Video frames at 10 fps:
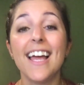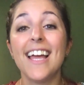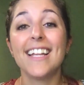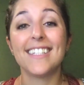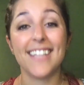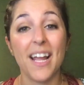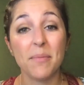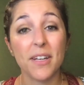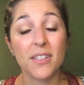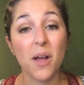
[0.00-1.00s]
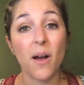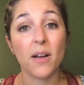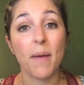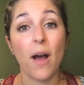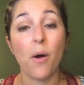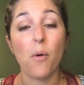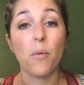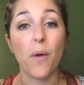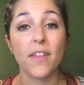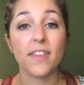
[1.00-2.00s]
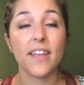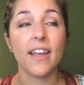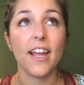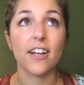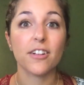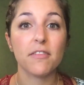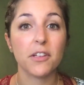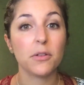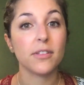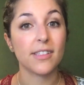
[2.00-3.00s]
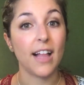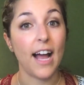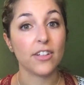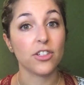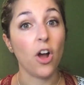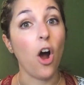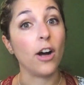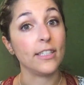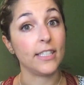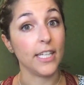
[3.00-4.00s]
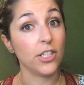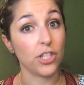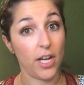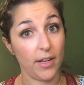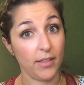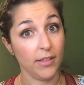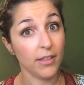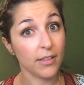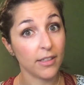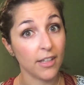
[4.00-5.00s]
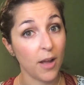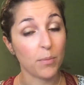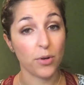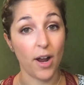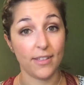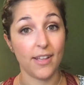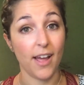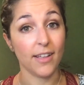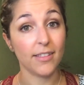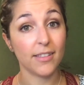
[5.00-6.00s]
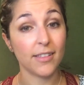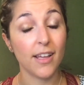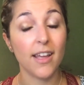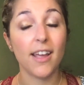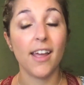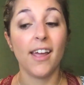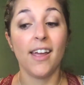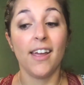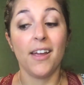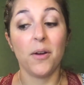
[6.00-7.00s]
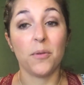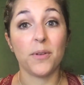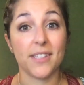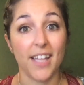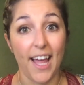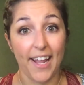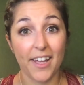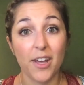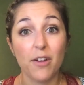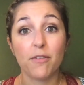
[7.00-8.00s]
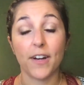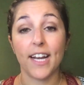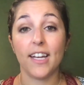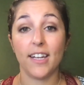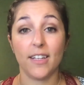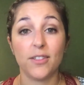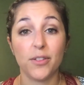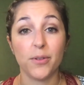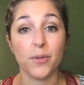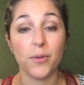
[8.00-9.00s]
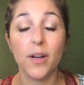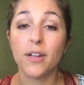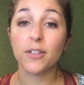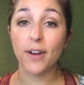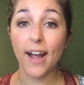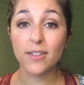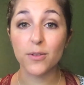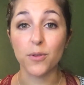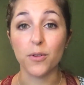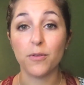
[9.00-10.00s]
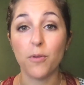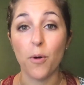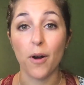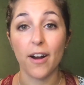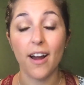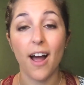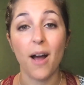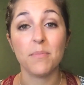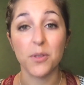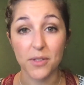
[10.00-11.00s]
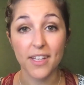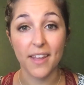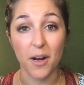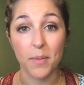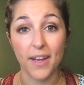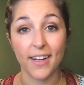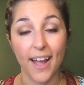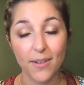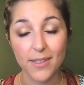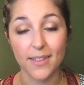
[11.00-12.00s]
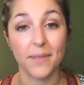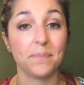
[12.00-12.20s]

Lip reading: today I'm going to talk about what the interview/audition process was like for getting into grad school for music therapy and counseling.